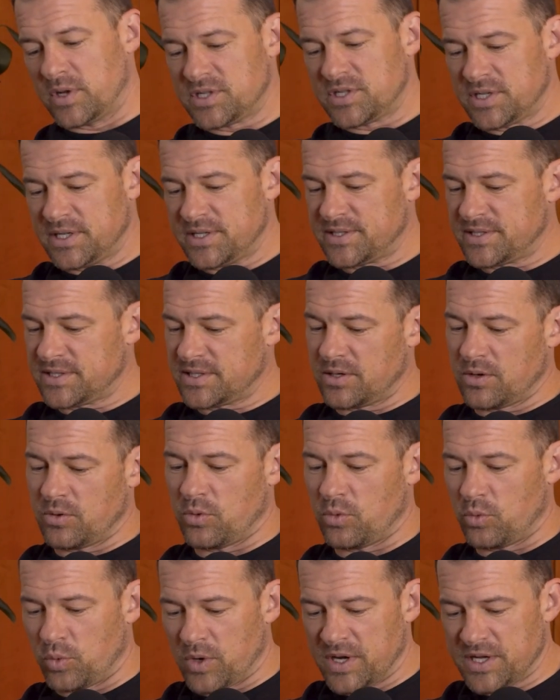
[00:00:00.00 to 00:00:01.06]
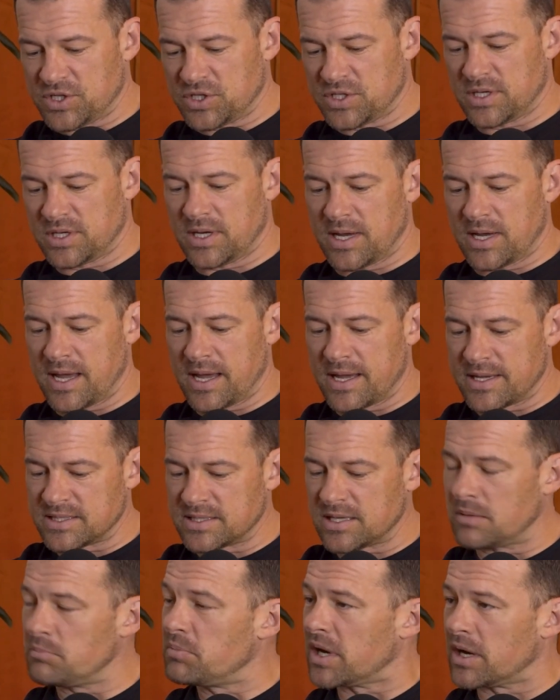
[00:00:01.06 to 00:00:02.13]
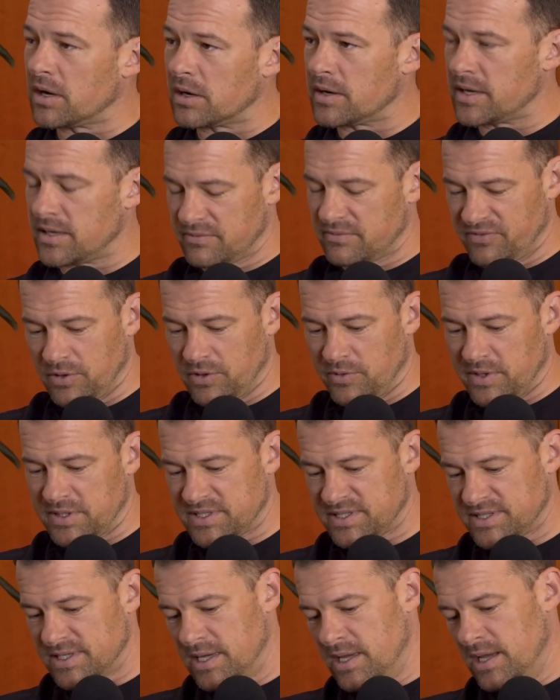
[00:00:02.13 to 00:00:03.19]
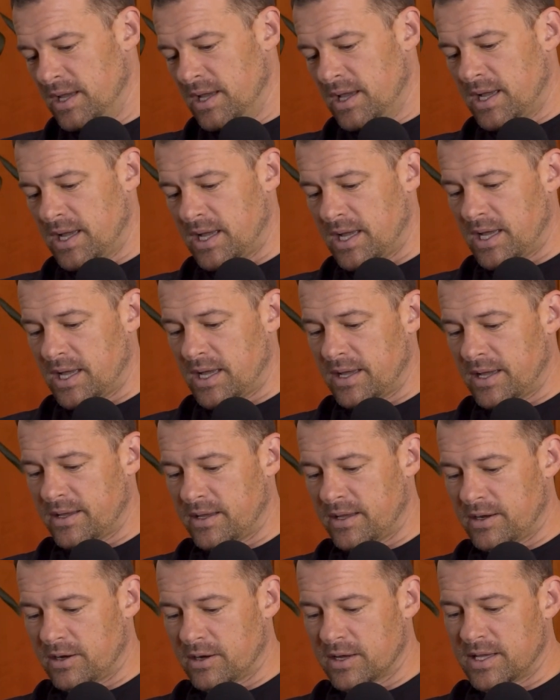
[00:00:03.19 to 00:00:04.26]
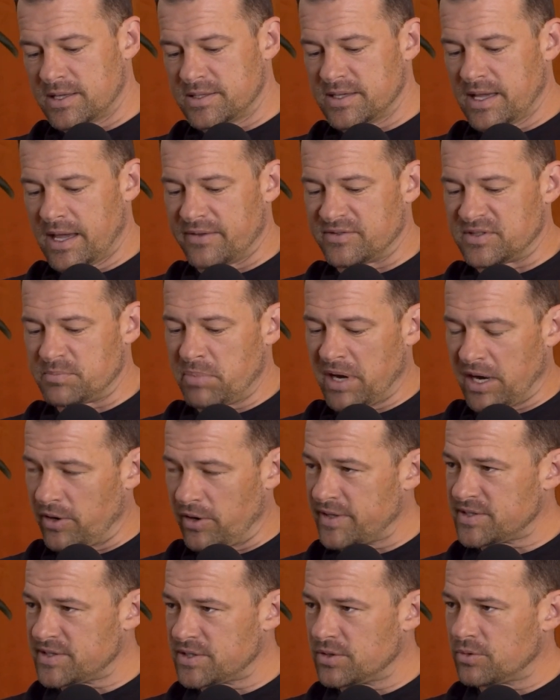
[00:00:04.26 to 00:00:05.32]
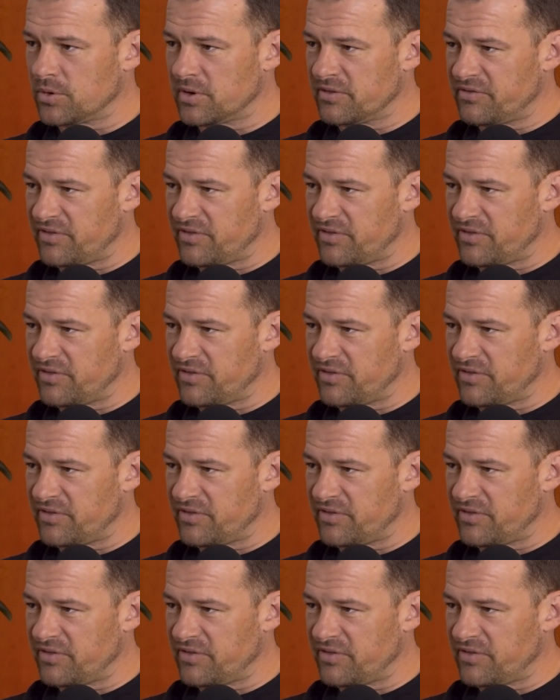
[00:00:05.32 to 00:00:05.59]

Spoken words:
Which has a bigger influence in our kids' lives, parents or